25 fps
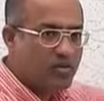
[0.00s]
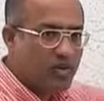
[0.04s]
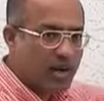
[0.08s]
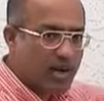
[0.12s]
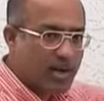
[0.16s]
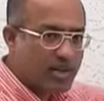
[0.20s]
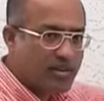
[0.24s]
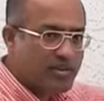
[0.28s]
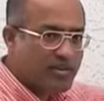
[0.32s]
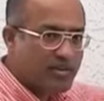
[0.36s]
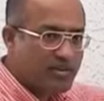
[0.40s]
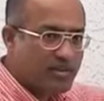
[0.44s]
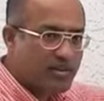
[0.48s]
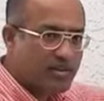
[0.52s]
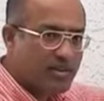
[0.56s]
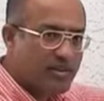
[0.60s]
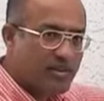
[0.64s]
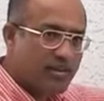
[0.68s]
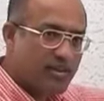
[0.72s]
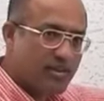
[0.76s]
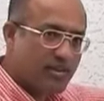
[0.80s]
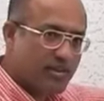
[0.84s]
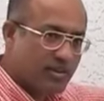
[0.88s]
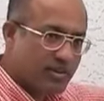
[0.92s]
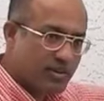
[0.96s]
Falx
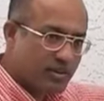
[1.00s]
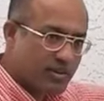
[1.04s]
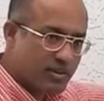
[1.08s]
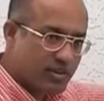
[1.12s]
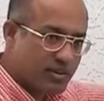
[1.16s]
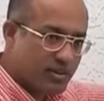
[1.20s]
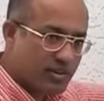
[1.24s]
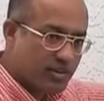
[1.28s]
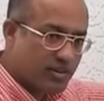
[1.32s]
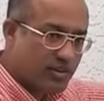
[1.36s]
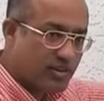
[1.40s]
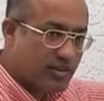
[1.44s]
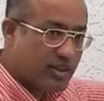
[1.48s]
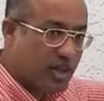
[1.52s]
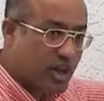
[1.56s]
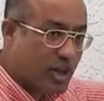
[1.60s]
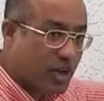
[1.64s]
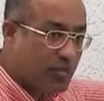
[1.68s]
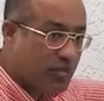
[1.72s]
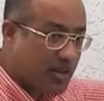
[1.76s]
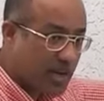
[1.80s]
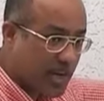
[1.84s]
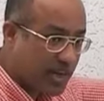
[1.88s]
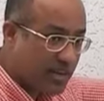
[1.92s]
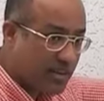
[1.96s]

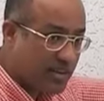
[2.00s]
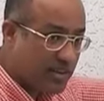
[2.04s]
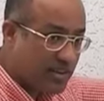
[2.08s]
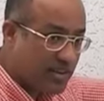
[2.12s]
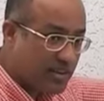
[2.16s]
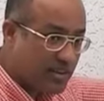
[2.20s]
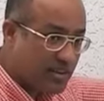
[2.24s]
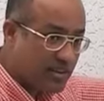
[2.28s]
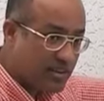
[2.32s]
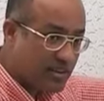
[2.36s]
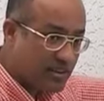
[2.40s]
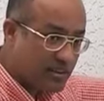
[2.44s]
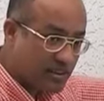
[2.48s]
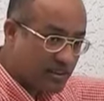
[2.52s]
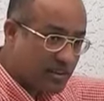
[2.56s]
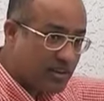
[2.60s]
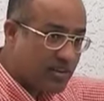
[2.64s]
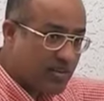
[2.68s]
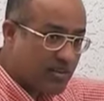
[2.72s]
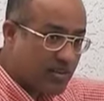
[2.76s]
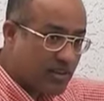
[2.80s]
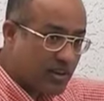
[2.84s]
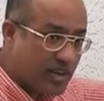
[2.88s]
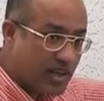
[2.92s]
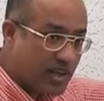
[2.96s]
cerebri.
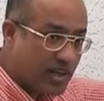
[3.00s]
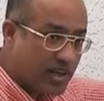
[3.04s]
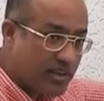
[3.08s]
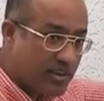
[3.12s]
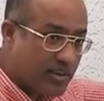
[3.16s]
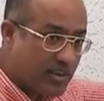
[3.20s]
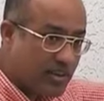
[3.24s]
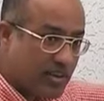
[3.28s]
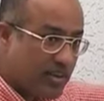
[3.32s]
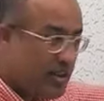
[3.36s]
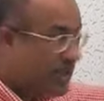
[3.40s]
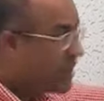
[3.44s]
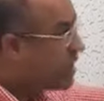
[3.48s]
Is that right?